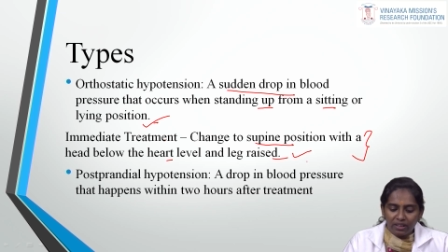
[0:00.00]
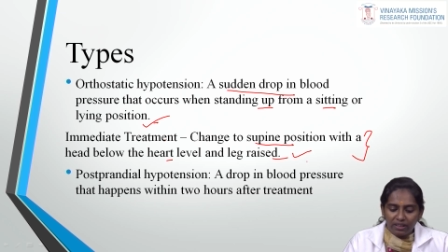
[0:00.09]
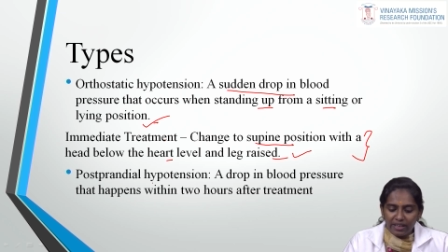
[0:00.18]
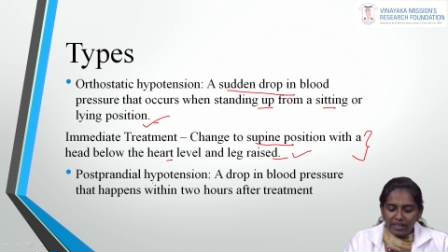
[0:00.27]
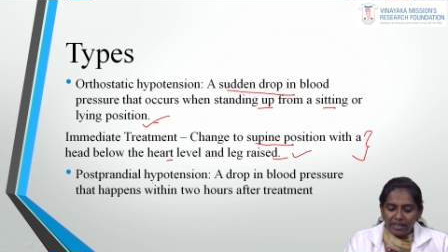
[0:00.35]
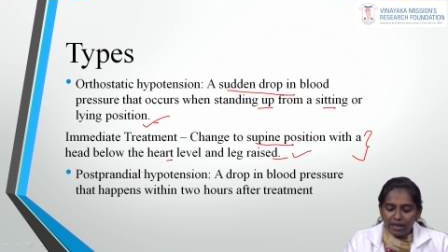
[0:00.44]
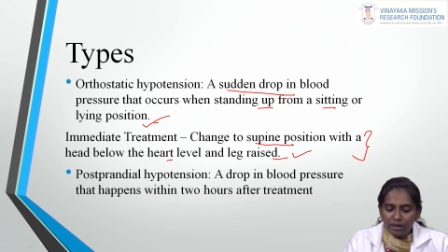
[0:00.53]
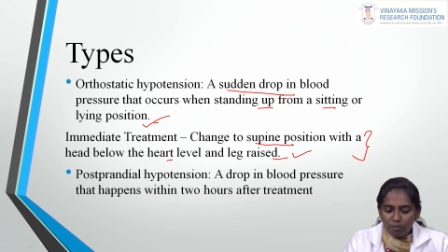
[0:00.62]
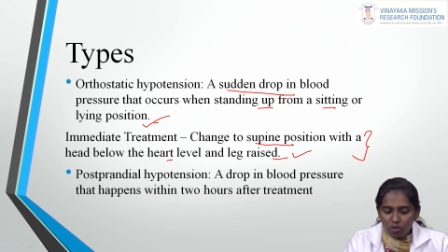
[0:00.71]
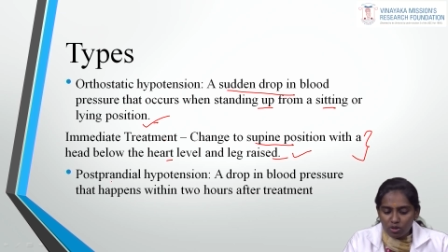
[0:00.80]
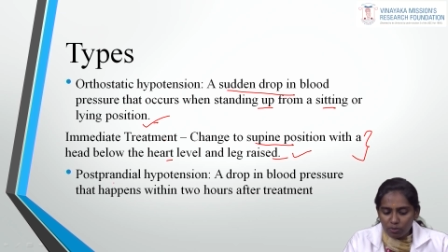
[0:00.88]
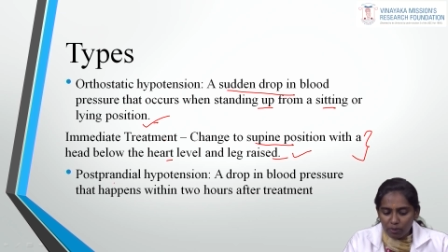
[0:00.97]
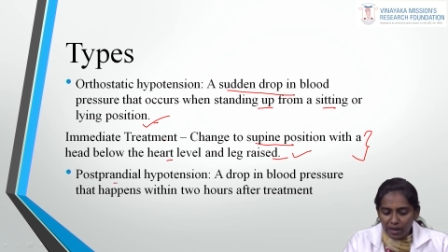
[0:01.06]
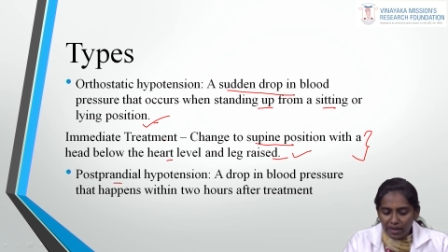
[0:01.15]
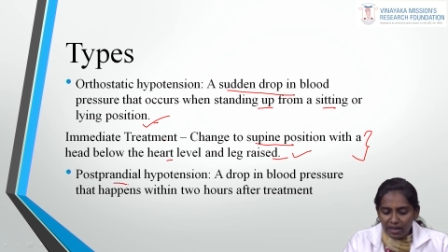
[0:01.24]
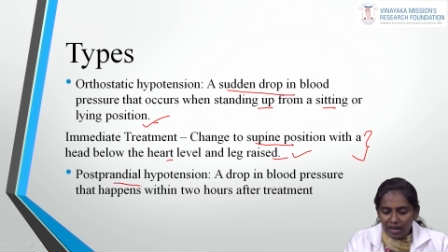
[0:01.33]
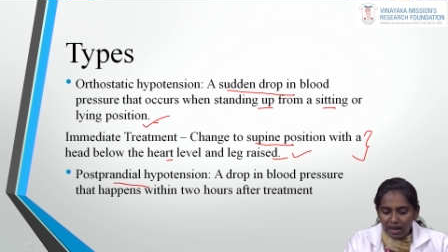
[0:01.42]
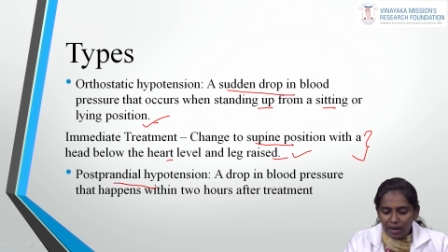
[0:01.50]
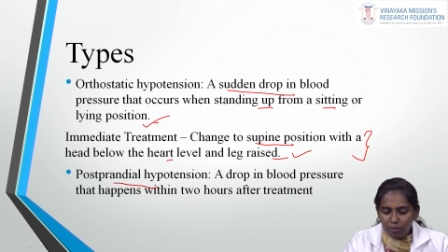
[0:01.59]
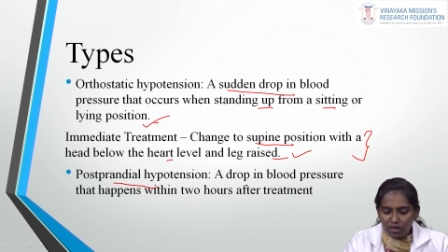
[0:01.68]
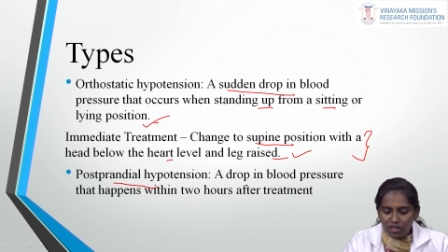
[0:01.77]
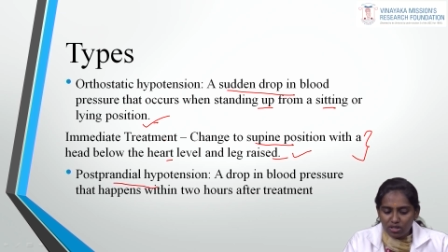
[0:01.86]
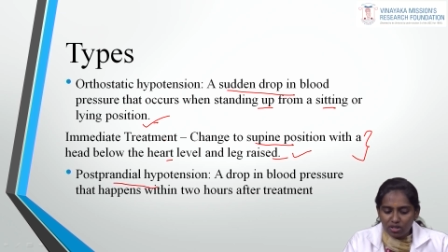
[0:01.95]
Then in postprandial
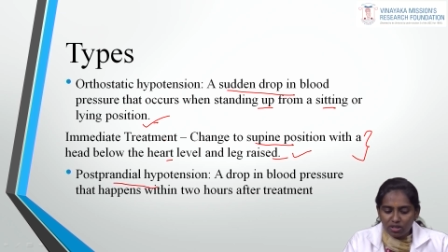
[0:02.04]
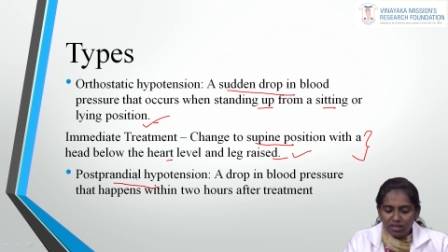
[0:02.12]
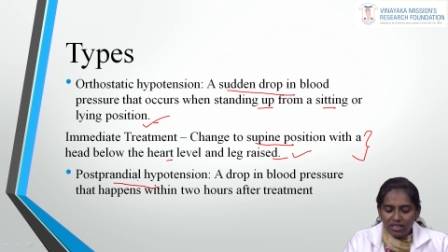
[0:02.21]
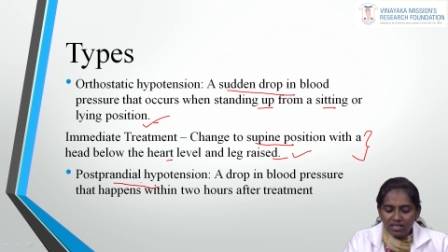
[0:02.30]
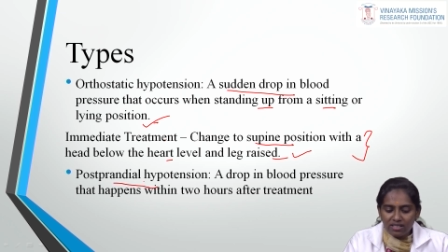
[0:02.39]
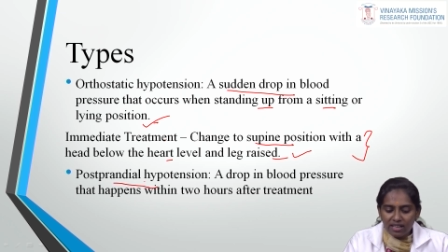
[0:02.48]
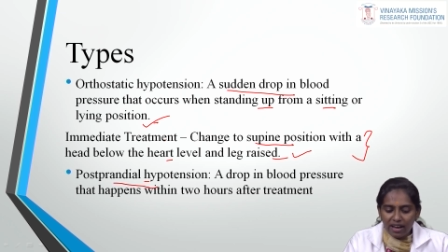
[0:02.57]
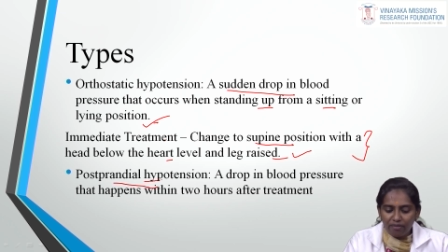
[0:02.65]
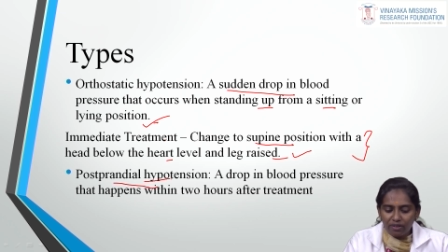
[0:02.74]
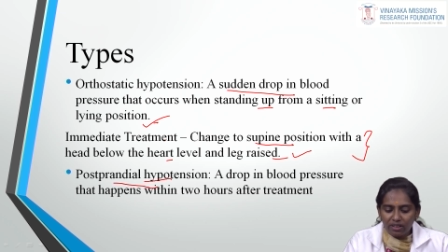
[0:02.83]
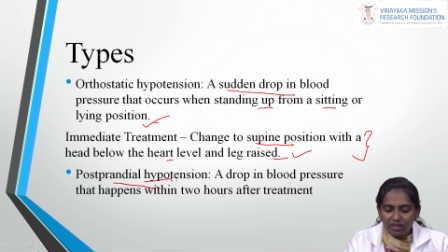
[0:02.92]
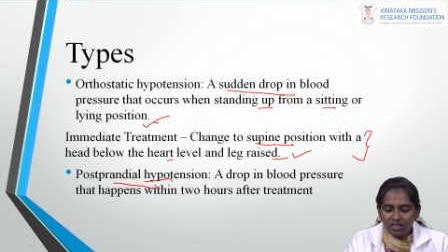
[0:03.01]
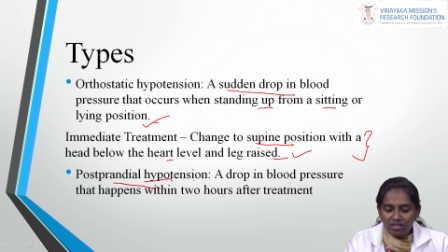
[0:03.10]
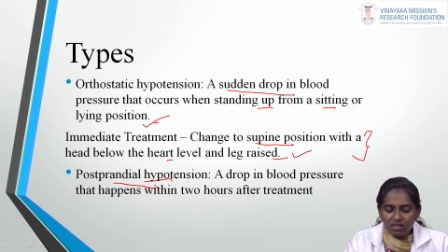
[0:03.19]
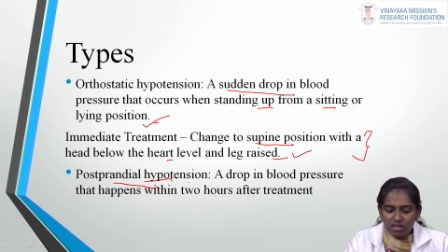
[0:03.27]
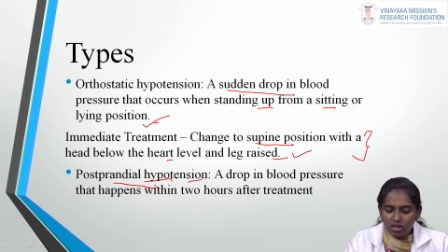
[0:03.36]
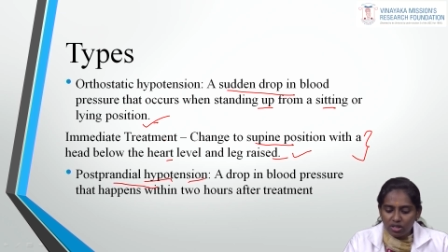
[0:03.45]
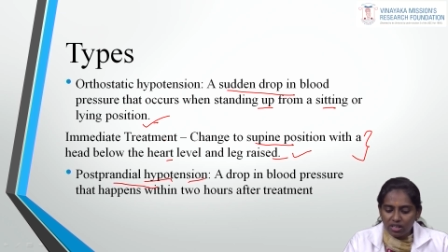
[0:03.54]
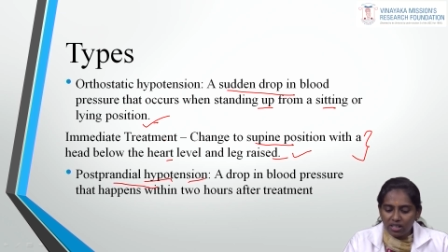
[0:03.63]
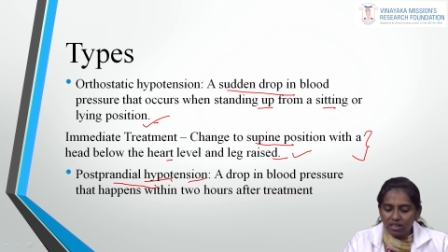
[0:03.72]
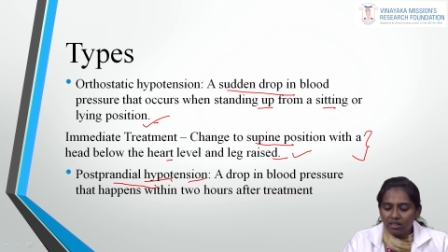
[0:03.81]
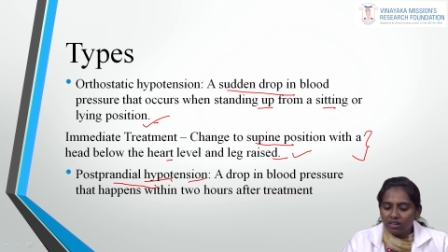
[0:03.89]
hypotension, that is after the surgery.